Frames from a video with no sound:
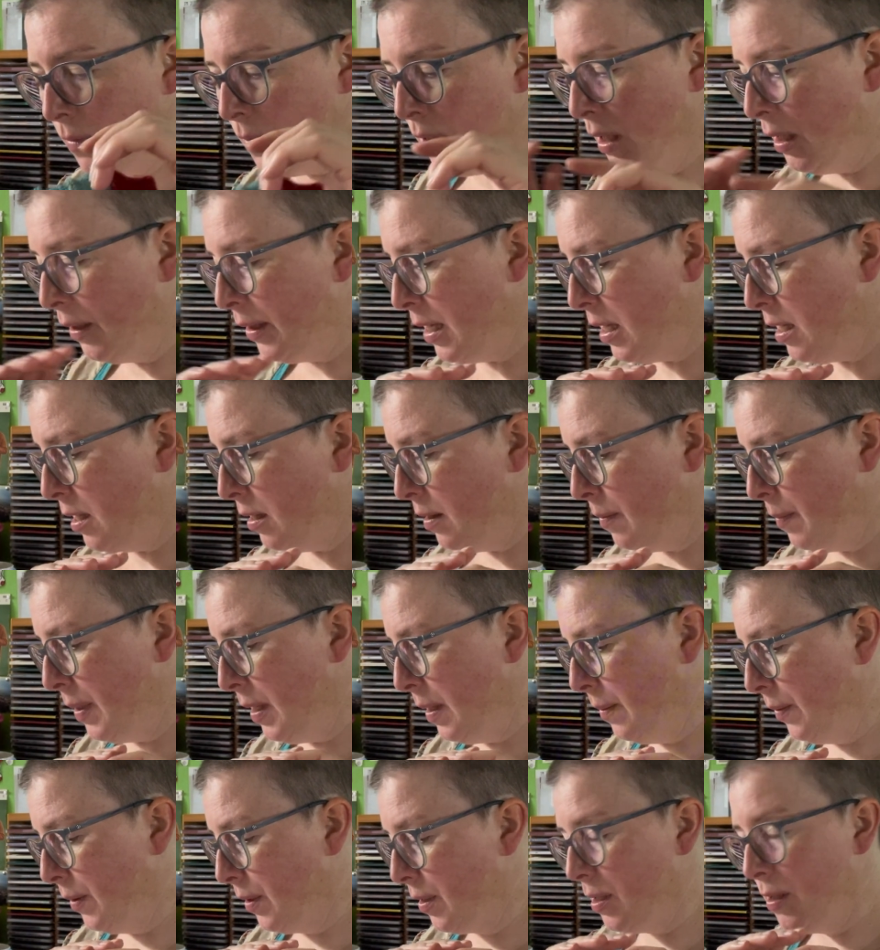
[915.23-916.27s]
I'll then be
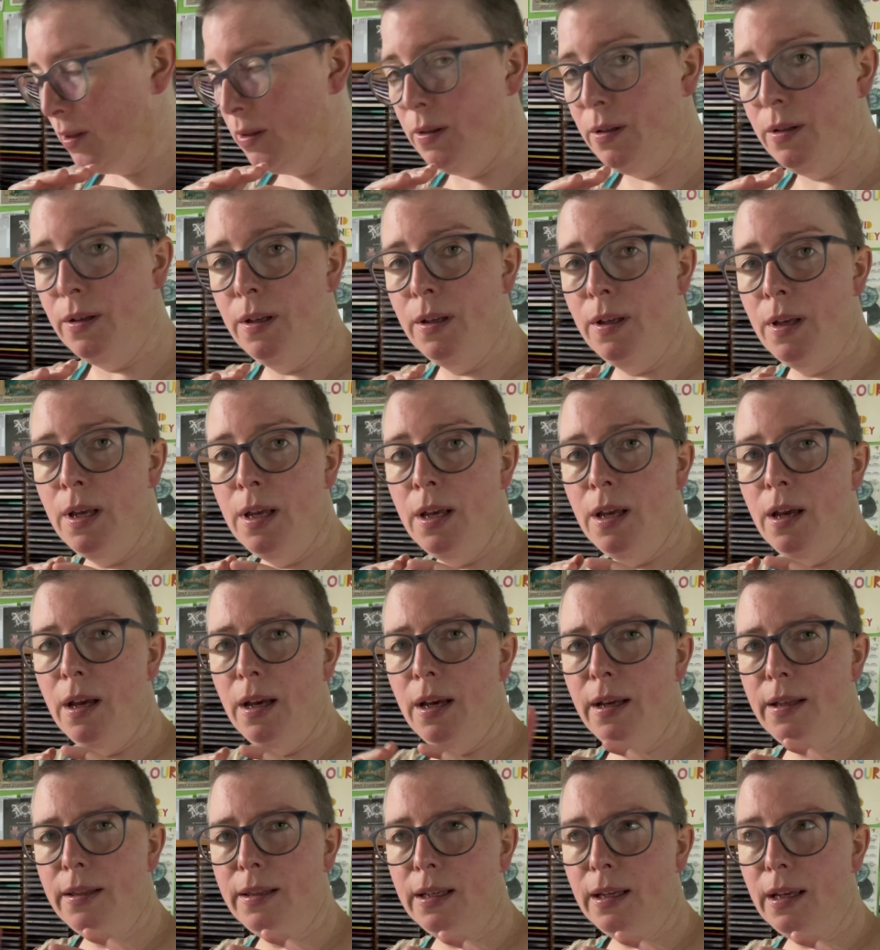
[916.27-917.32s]
able to,
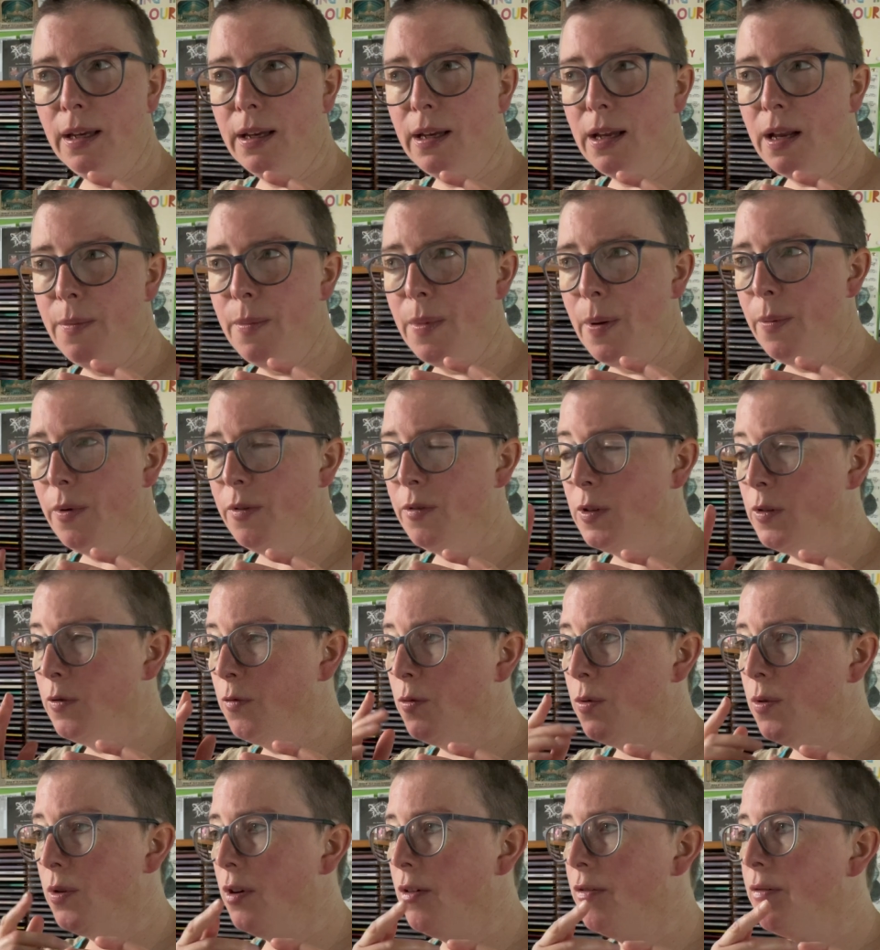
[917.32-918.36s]
I can't remember if it's
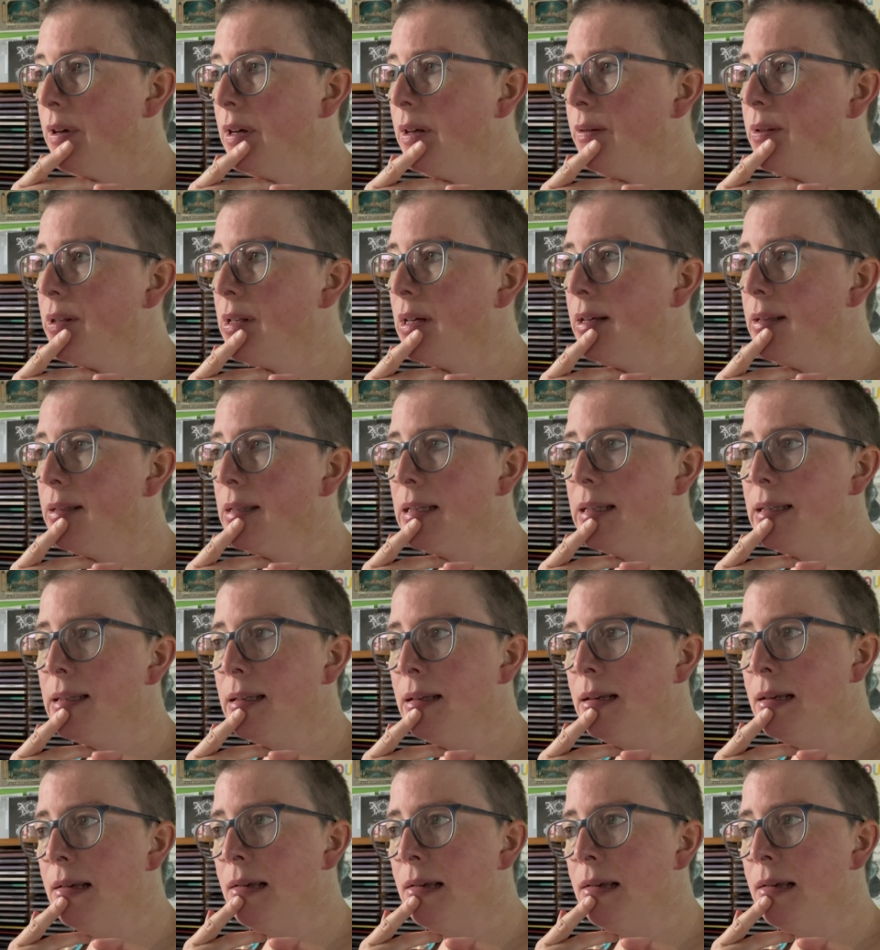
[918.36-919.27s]
4 or 5 sizes.